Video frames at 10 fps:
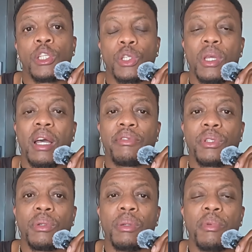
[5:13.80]
So you have
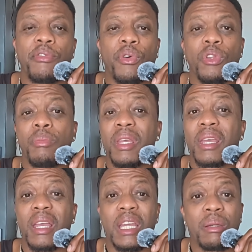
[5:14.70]
to, before you
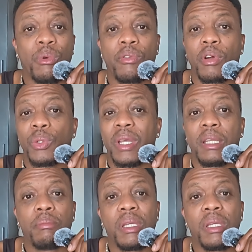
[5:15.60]
make any move or do any